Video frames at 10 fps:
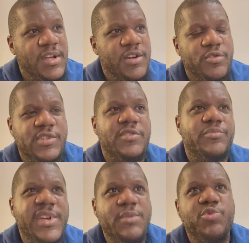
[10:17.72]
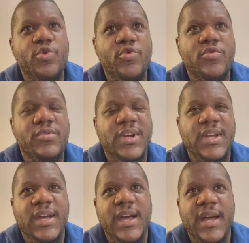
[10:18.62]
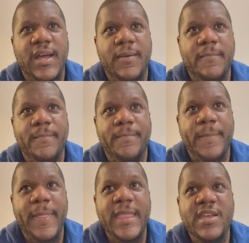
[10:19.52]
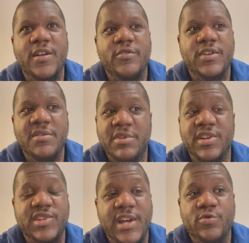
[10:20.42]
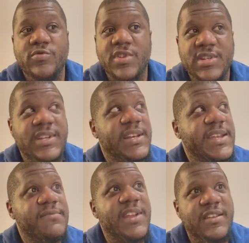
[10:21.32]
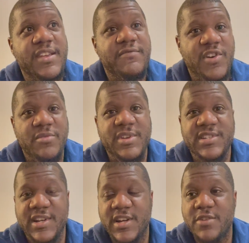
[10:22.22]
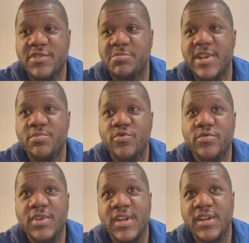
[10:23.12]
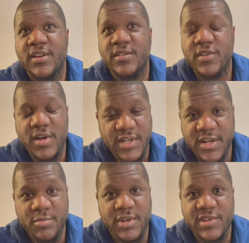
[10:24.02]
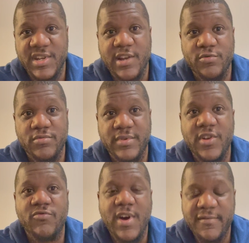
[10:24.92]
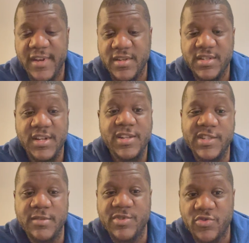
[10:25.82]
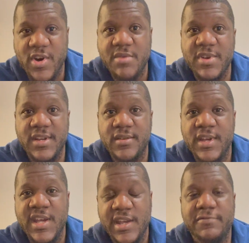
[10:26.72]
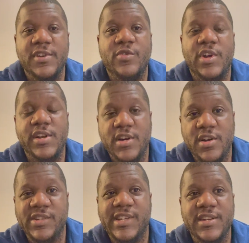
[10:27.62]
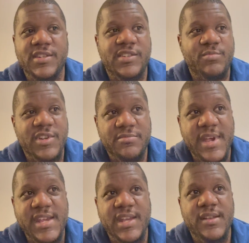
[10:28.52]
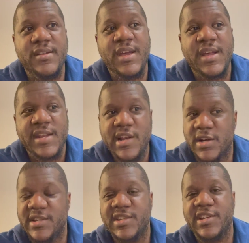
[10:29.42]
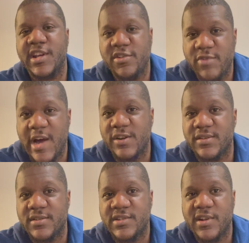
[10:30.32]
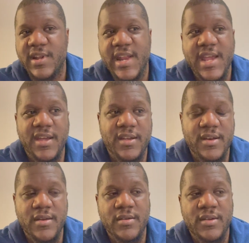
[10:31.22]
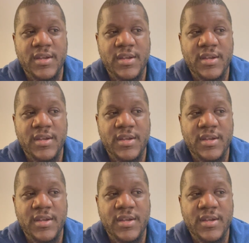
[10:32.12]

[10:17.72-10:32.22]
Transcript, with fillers: or some people um, you know come on the channel just to leave negative comments and encourage people not to come on the channel you know rather than just unsubscribing if you don't like the content that someone's making they like to stick around so that they can